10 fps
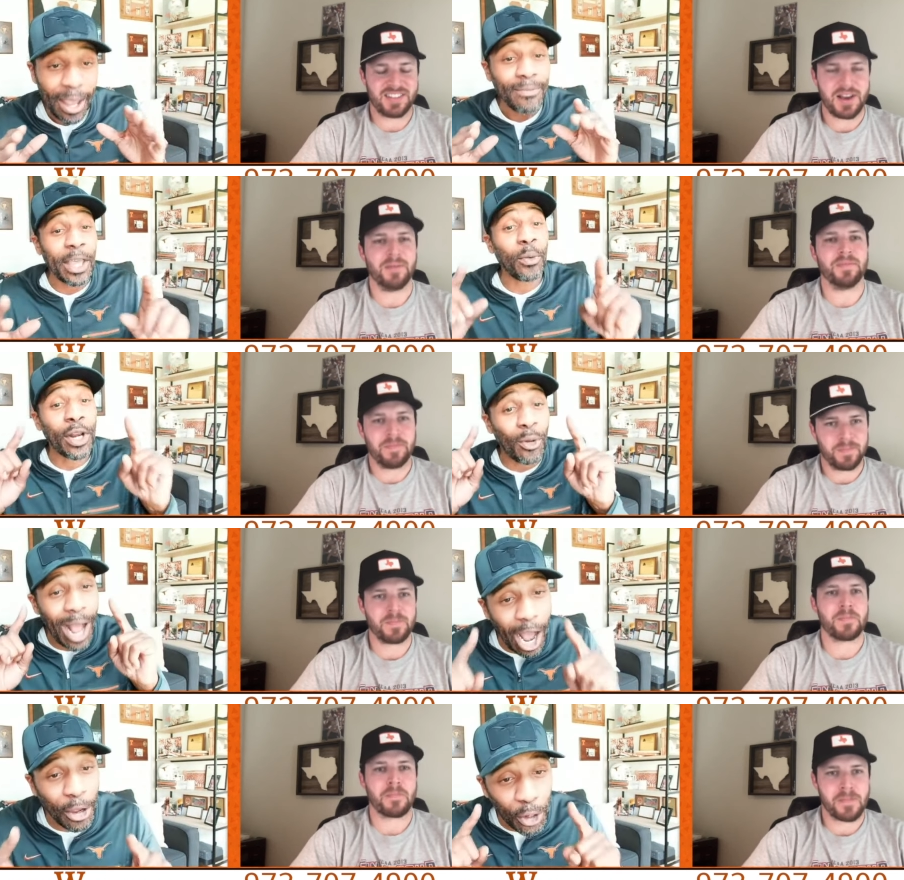Speaker 1: Yep. They want to know
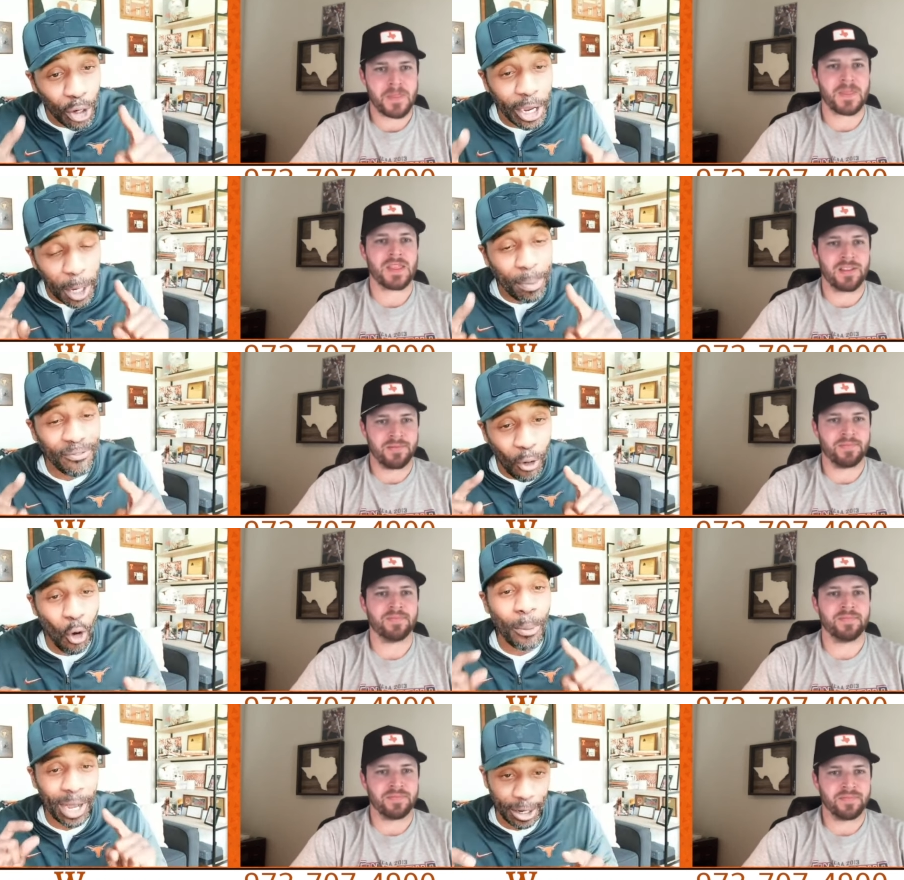how you're going to
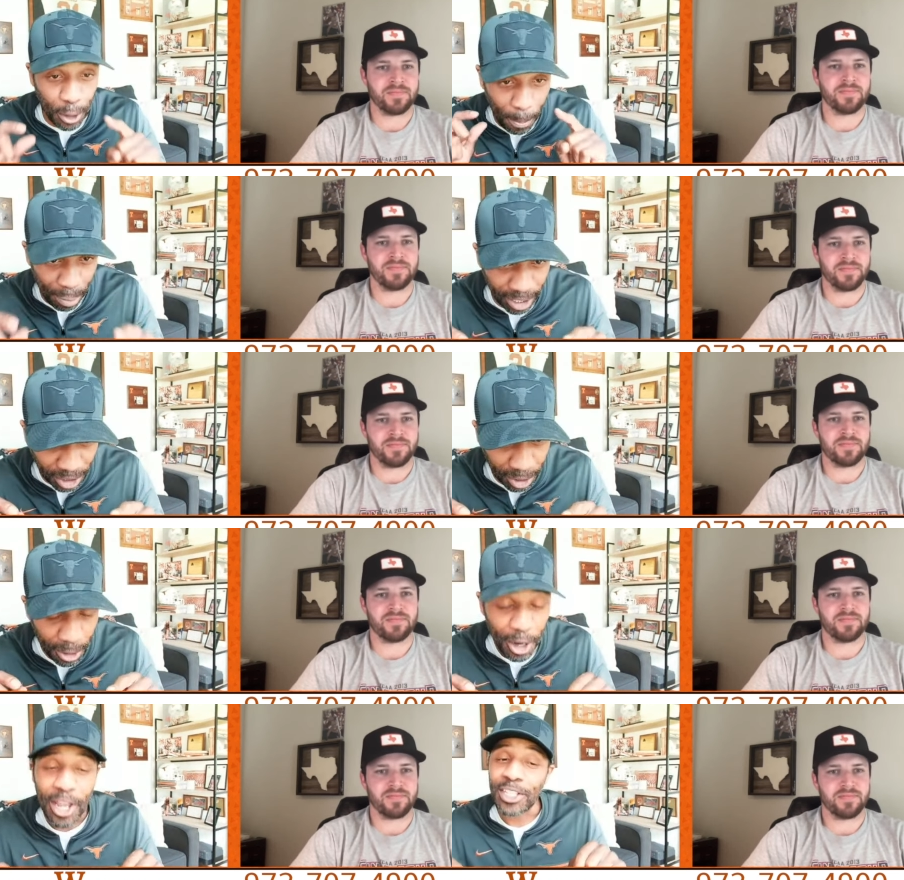perform under pressure.
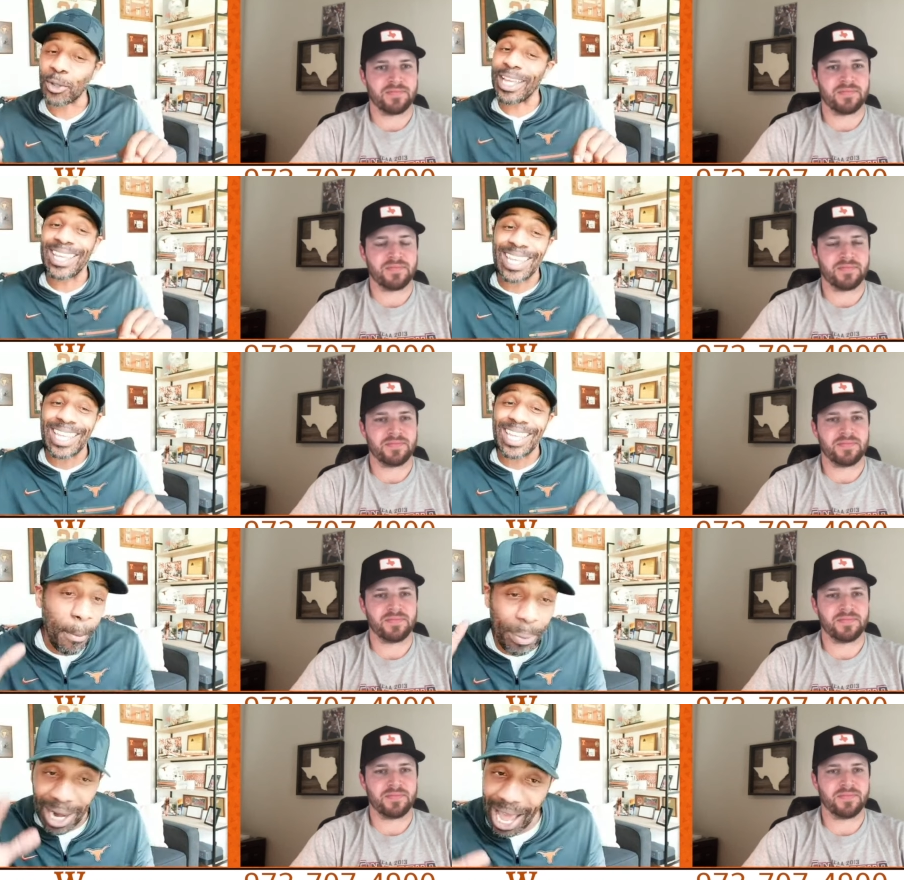So they keep
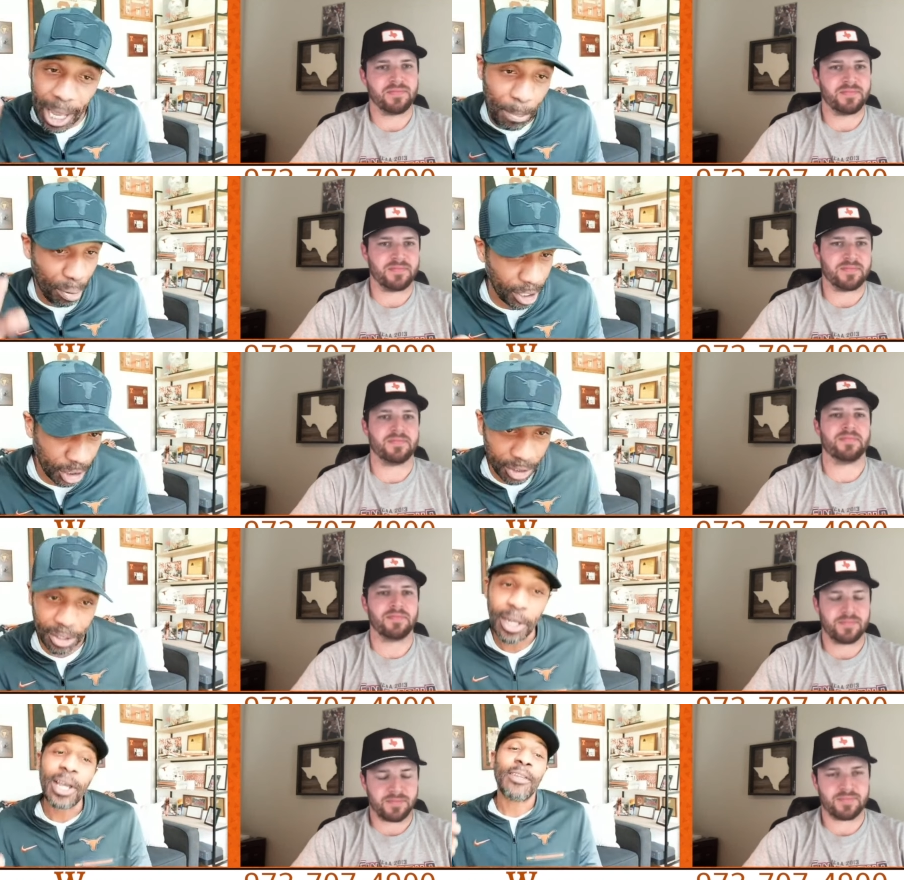applying pressure.
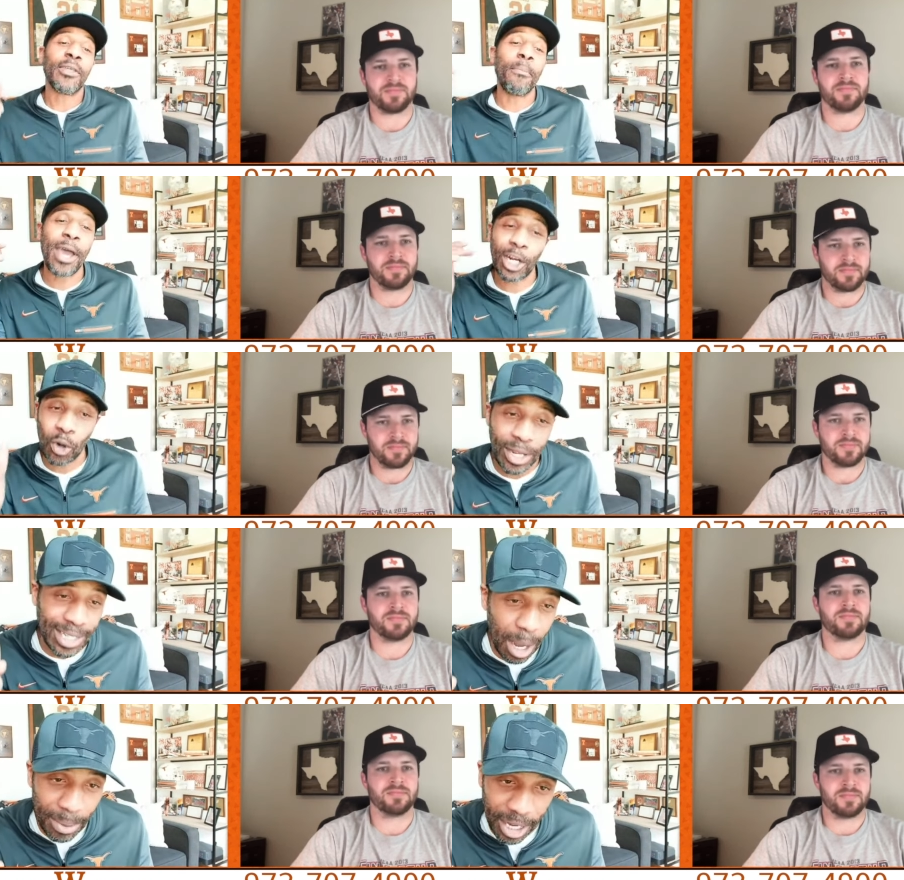The medical
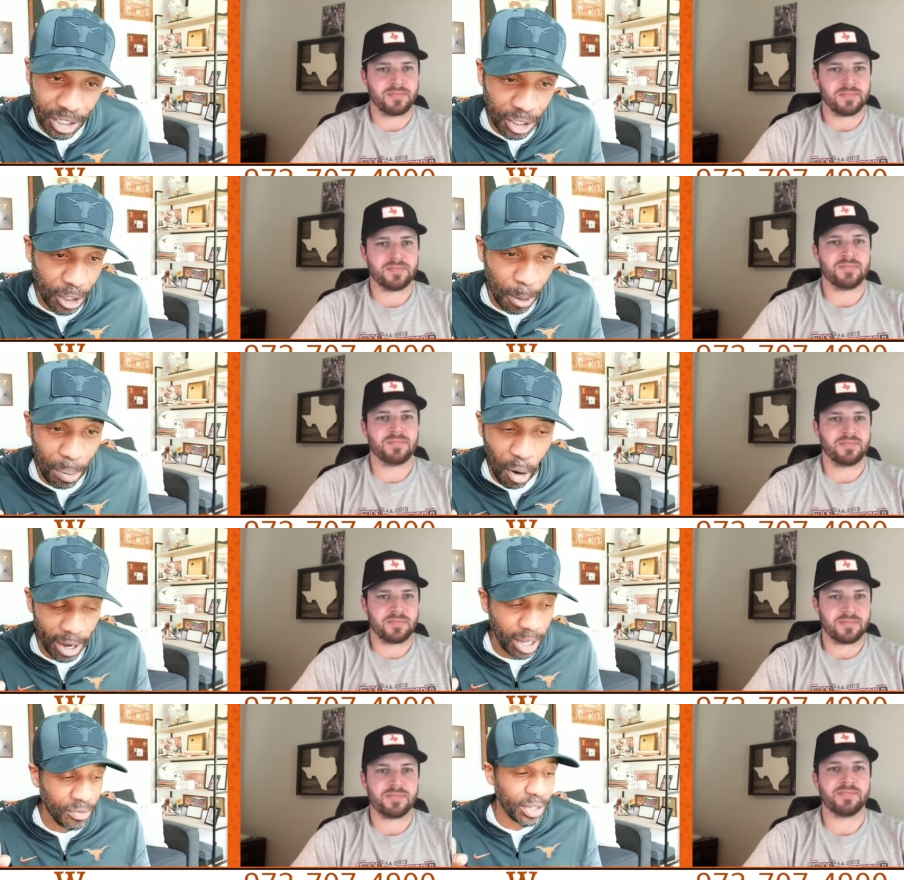examinations are a part
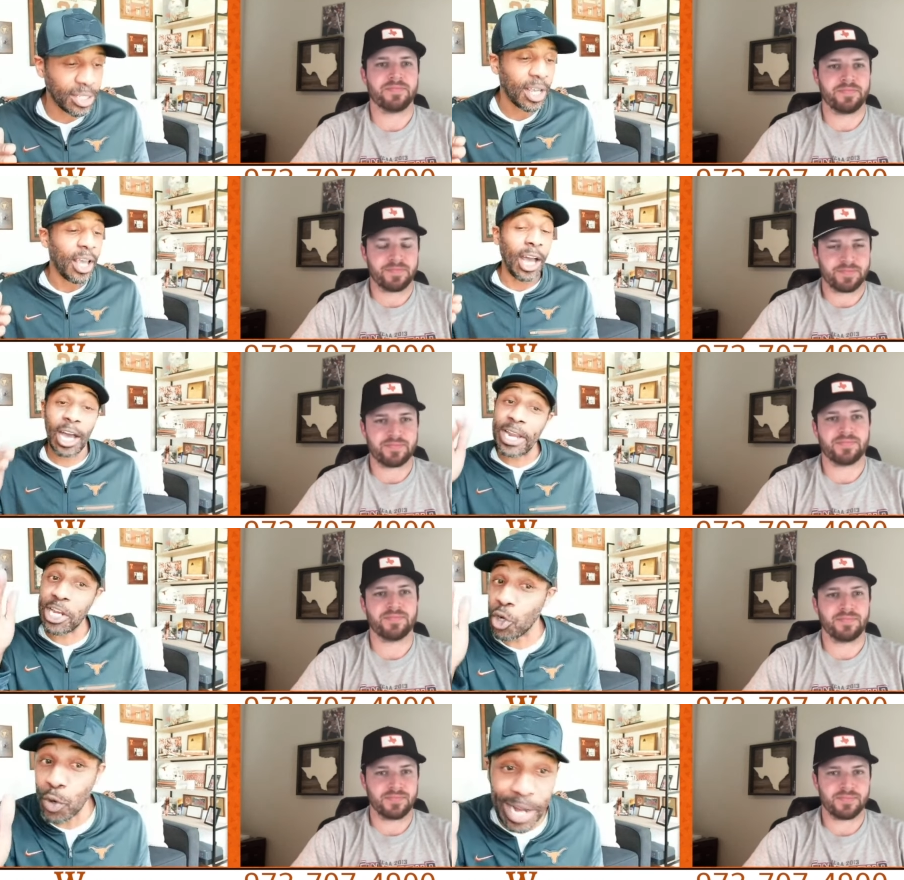of it. Uh,
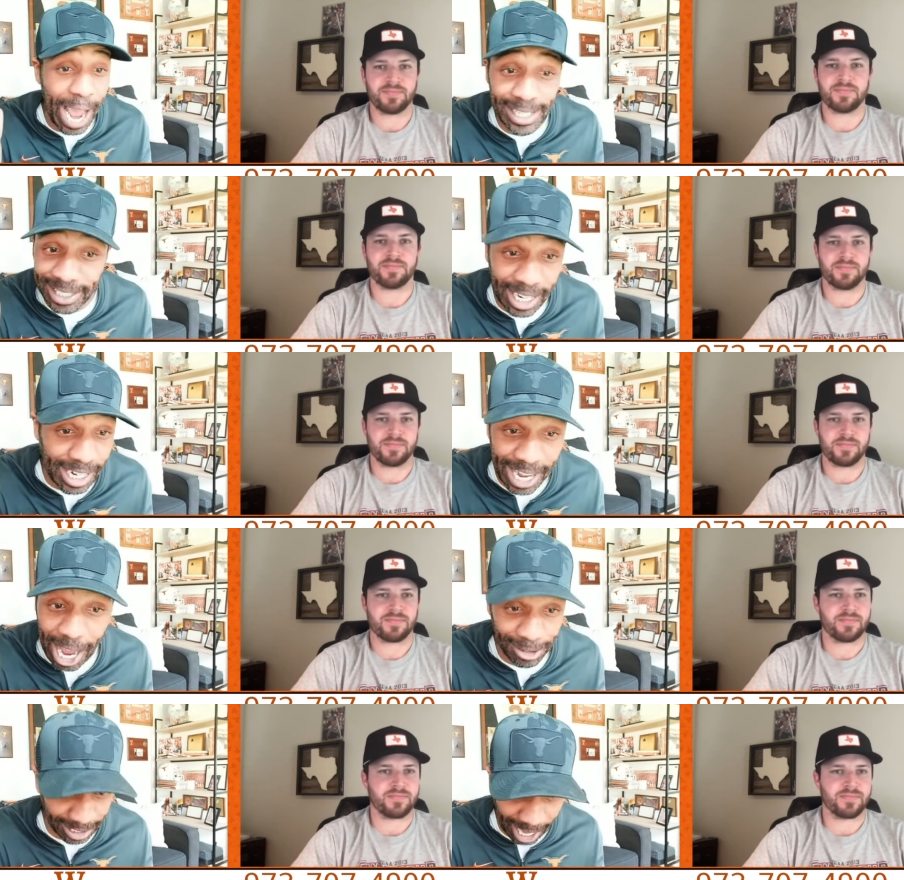you're not seeing the
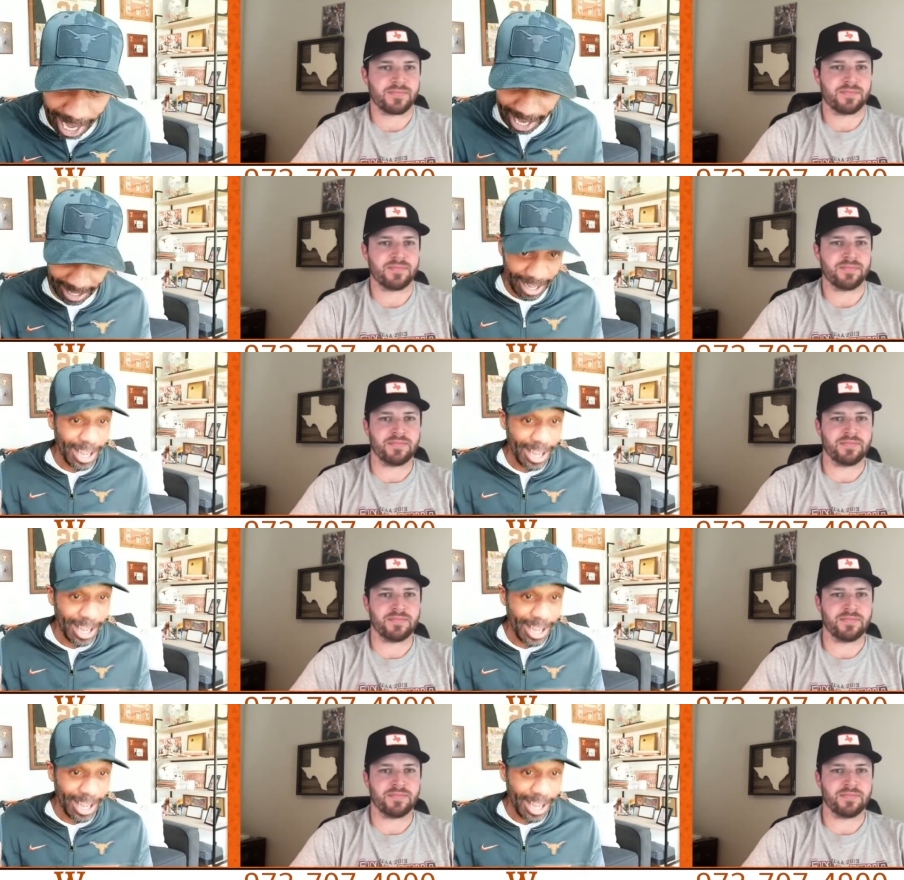outside